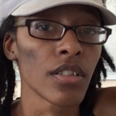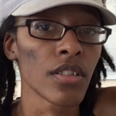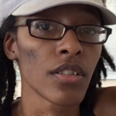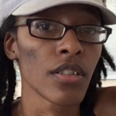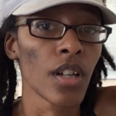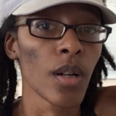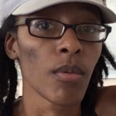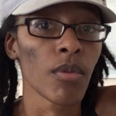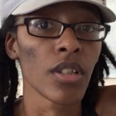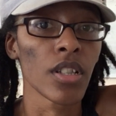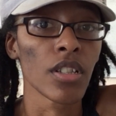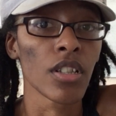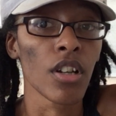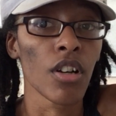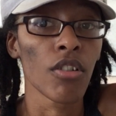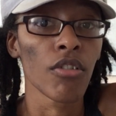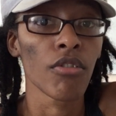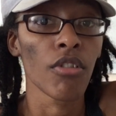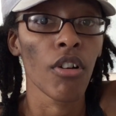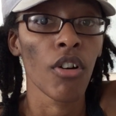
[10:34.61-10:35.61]
doubling
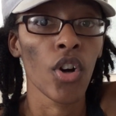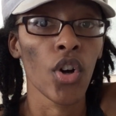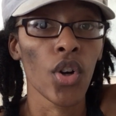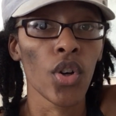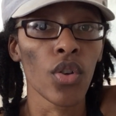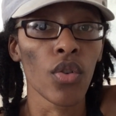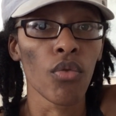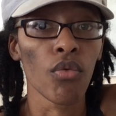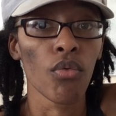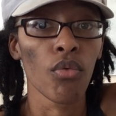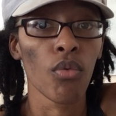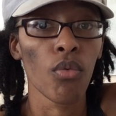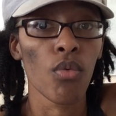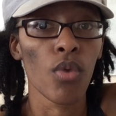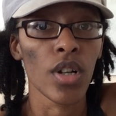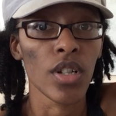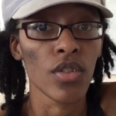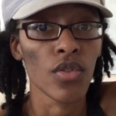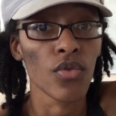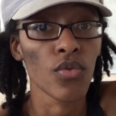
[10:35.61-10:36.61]
down on
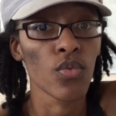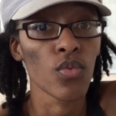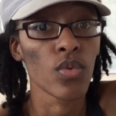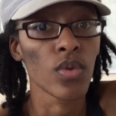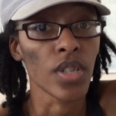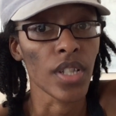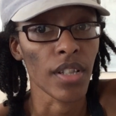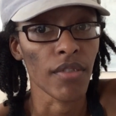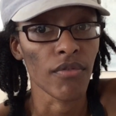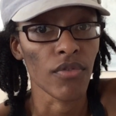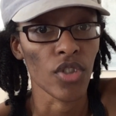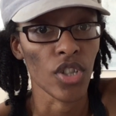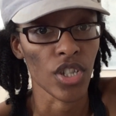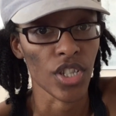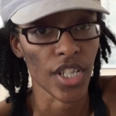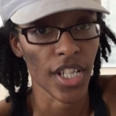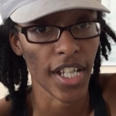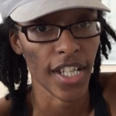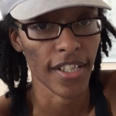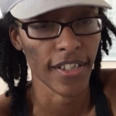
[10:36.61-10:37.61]
what's working for your
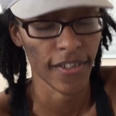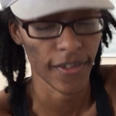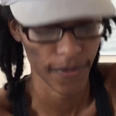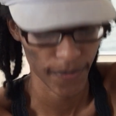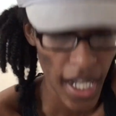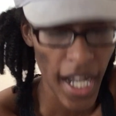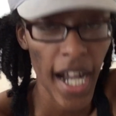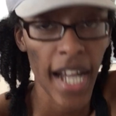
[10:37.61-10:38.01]
channel.